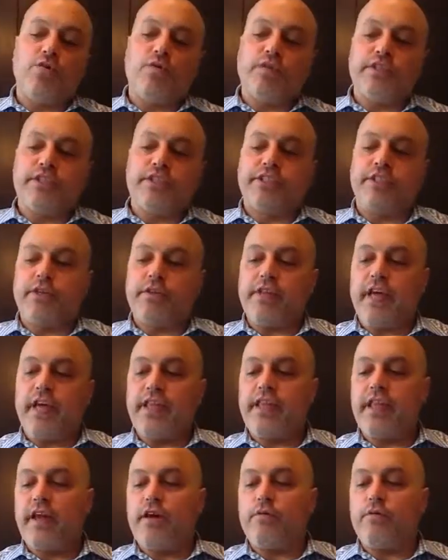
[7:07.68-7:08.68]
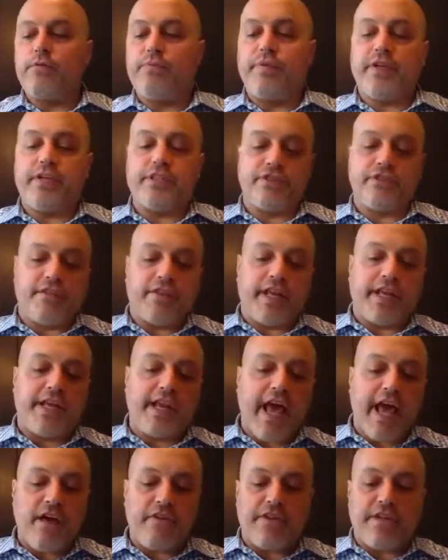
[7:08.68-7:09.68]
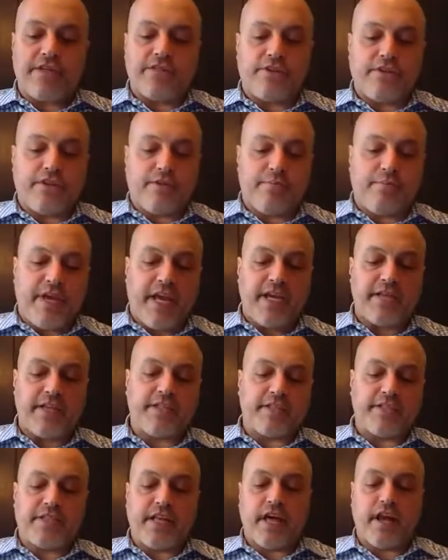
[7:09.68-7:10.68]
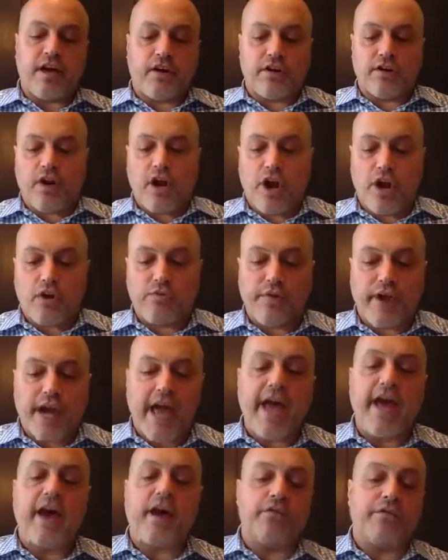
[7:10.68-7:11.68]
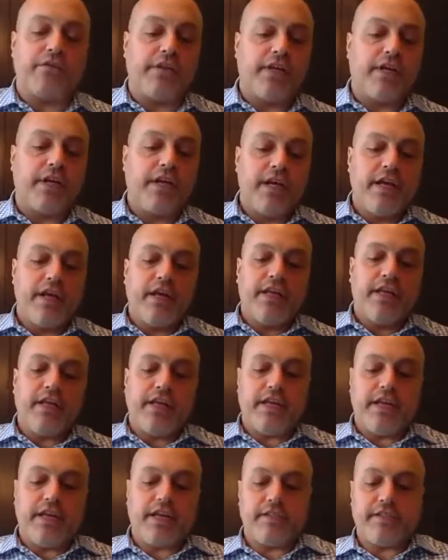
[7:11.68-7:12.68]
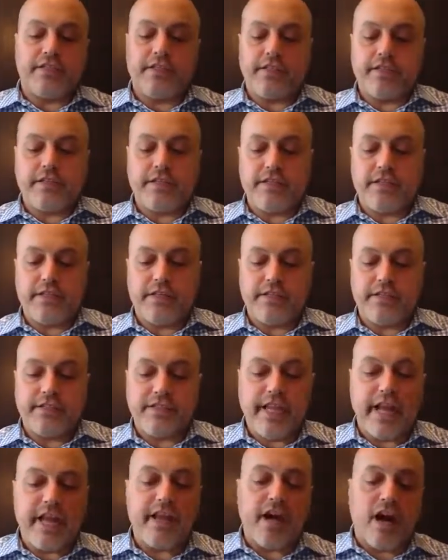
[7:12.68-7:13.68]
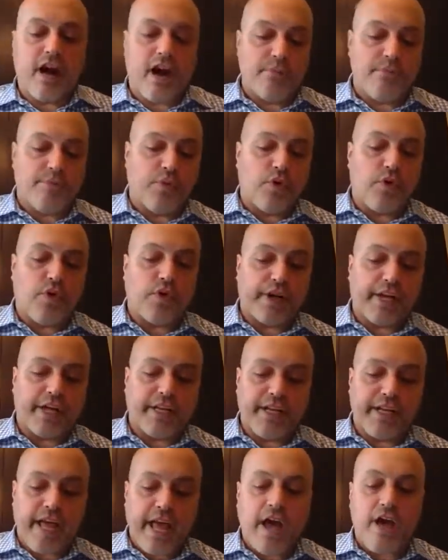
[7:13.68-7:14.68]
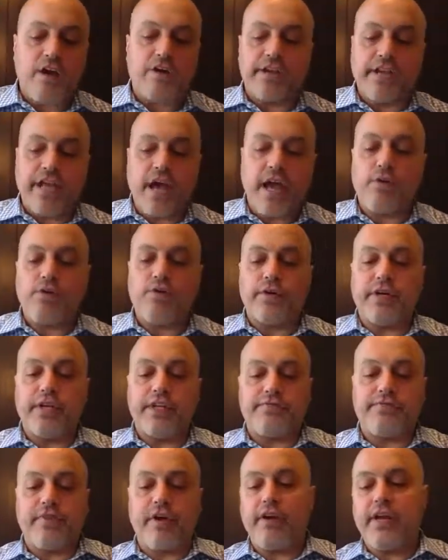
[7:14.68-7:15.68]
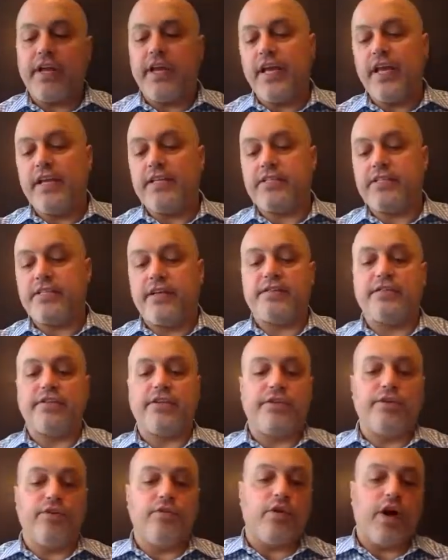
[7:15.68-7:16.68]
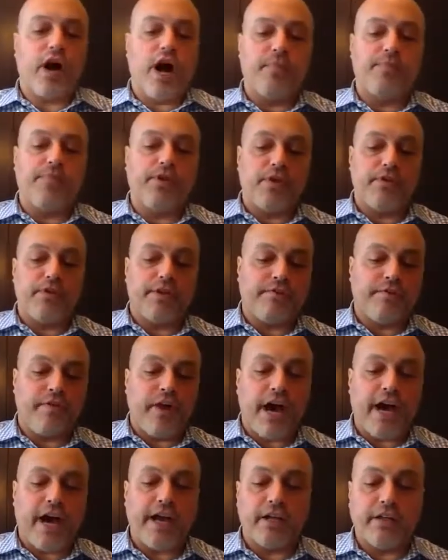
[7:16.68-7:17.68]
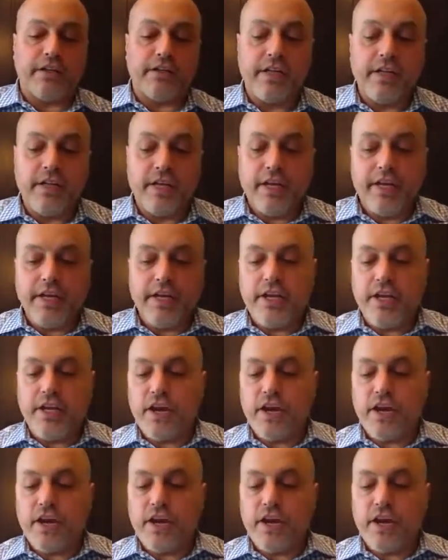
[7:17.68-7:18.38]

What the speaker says: So then now these are the pieces that are around this data onboarding. Now it's very easy to upload the file.